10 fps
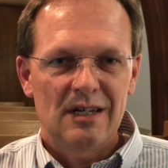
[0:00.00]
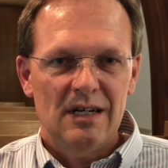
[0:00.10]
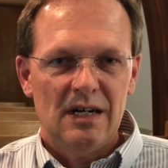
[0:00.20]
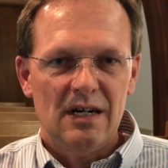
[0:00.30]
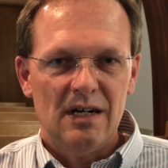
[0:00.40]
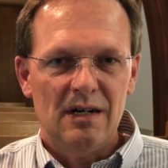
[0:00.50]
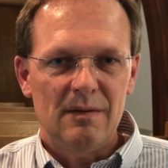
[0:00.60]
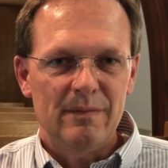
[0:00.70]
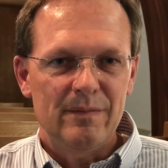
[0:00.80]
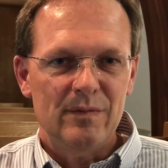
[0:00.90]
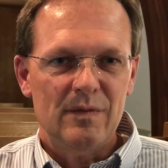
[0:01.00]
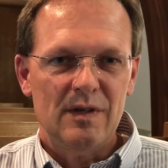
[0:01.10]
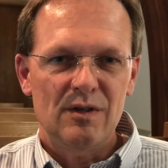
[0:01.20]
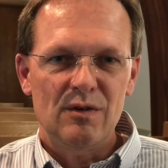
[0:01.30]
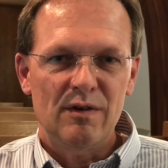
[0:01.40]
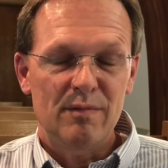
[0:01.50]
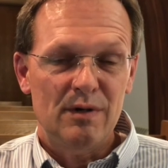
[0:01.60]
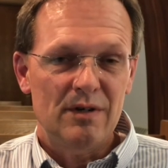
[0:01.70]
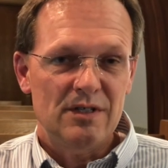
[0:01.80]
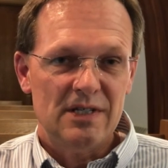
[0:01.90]
You have been
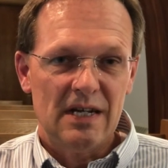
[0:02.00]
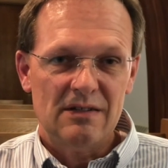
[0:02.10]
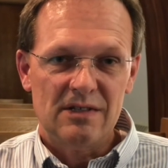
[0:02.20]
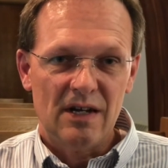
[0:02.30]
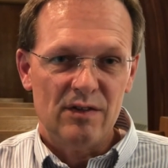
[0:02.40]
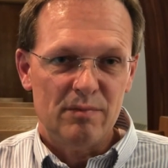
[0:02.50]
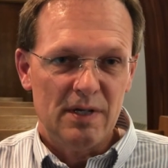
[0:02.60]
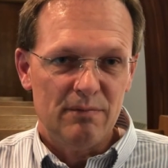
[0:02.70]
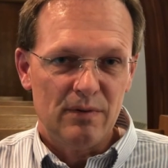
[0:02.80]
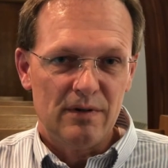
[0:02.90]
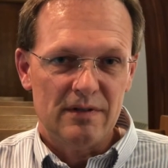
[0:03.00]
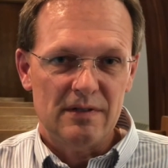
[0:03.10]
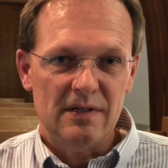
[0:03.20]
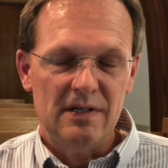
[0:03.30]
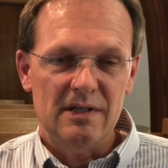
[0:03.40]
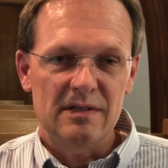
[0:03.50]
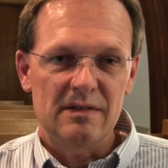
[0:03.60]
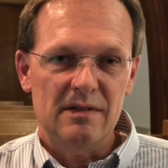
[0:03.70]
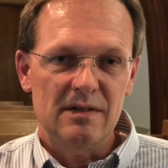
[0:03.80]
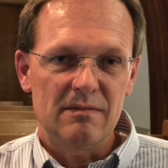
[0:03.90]
reaching out to other people and
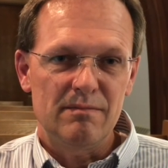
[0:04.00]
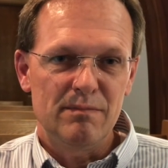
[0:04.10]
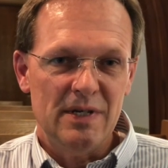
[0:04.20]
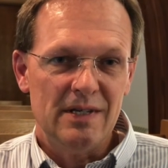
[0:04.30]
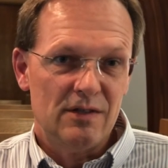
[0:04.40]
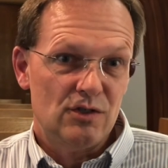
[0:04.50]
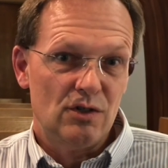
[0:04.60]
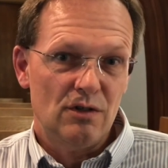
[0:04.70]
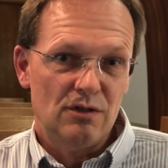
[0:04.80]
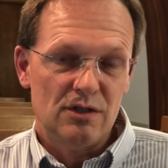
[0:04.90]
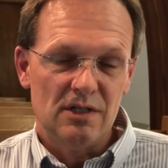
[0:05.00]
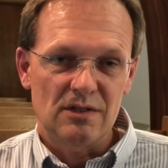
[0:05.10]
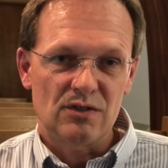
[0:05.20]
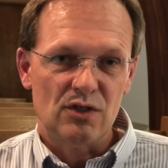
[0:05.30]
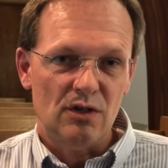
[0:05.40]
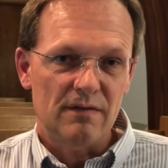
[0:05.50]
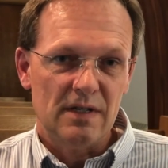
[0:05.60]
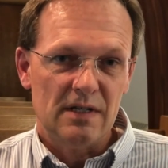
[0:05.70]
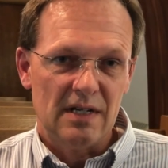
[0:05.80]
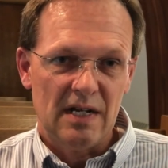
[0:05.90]
being the church and
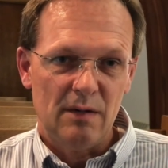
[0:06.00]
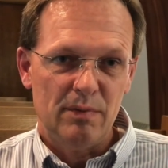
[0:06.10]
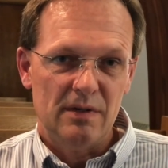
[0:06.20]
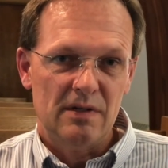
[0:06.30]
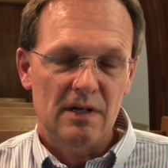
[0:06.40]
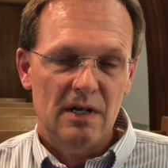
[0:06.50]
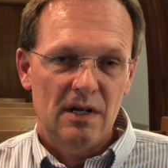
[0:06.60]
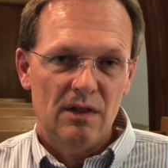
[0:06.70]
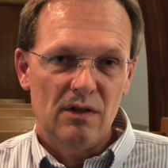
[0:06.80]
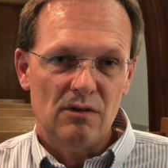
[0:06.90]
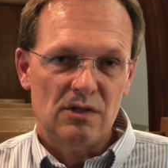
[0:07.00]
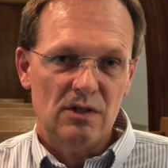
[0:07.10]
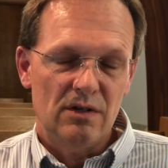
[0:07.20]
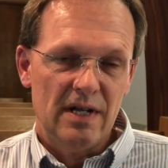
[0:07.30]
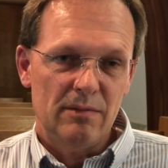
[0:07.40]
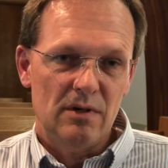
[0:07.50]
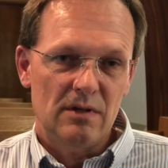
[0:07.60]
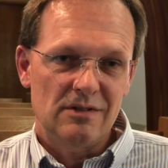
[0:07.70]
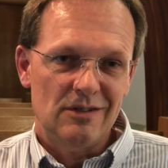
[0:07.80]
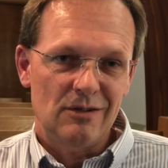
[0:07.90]
serving and helping those in your
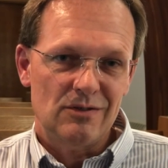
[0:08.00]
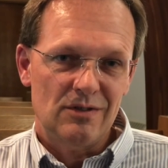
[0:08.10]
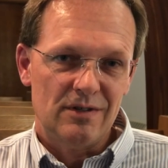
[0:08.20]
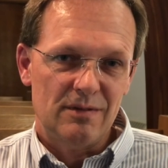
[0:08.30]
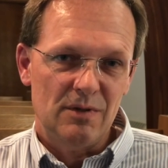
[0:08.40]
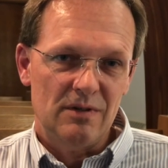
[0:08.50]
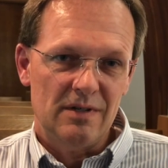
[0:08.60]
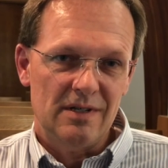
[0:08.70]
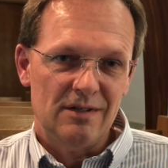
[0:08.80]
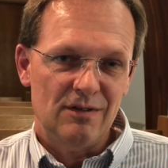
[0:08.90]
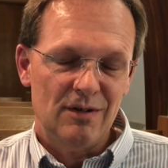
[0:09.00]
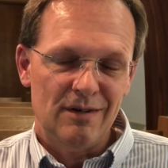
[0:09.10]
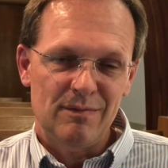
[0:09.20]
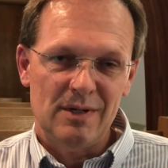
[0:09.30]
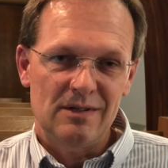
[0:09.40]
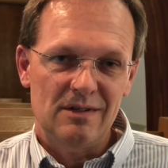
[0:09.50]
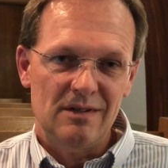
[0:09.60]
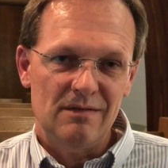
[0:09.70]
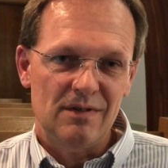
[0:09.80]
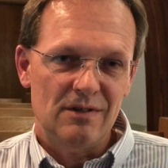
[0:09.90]
neighborhoods and those in your community. And you have been
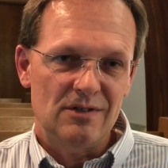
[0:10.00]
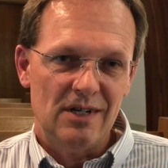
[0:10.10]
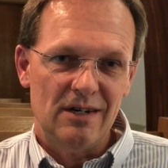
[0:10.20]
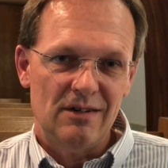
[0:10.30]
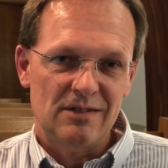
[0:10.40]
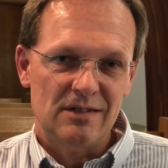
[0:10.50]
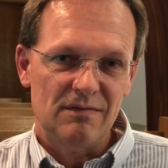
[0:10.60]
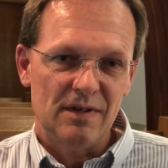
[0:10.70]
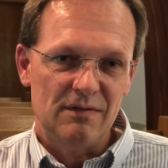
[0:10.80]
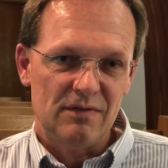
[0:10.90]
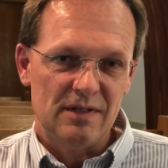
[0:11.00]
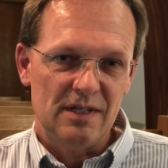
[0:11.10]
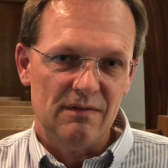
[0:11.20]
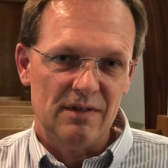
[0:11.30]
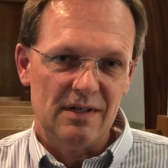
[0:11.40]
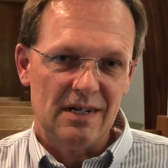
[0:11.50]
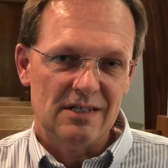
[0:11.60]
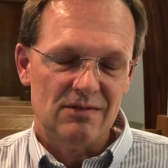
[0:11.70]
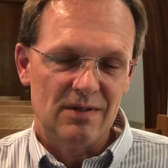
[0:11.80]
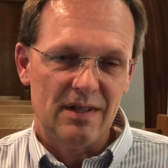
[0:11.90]
very generous at faithfully giving. And I
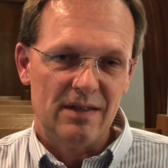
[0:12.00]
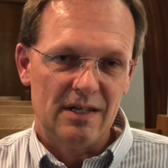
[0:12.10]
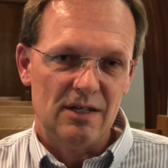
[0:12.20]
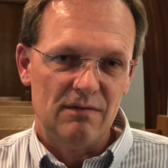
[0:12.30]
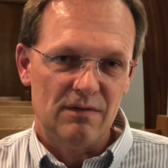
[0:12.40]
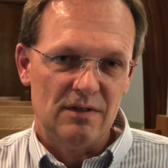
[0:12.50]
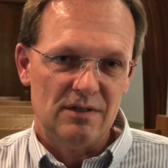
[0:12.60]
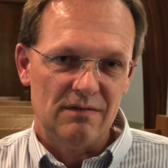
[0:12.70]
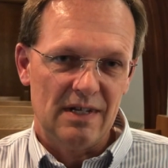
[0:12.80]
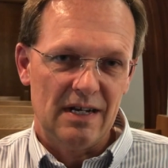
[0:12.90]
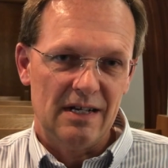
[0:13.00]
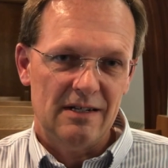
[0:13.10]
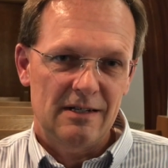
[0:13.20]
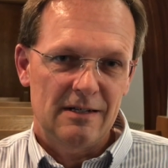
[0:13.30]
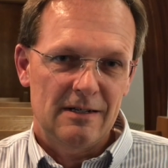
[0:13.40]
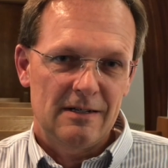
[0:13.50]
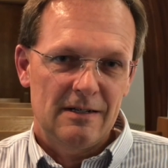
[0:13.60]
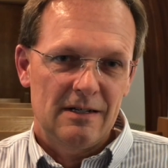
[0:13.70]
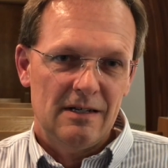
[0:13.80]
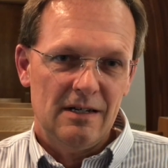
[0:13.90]
just want to thank you for each of that,
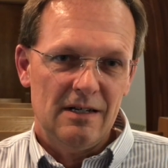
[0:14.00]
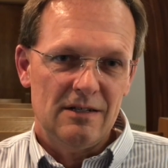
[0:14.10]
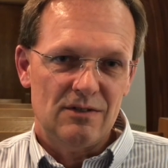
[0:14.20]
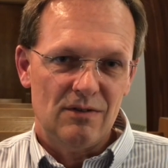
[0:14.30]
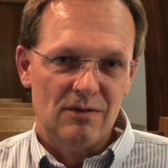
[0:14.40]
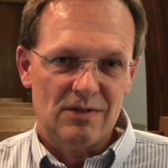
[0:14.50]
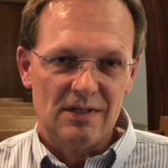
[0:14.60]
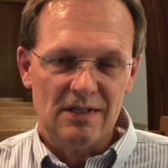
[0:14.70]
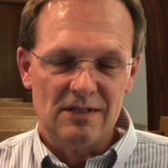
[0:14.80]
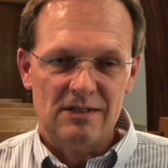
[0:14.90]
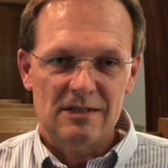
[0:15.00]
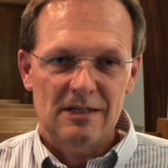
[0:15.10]
each of those things.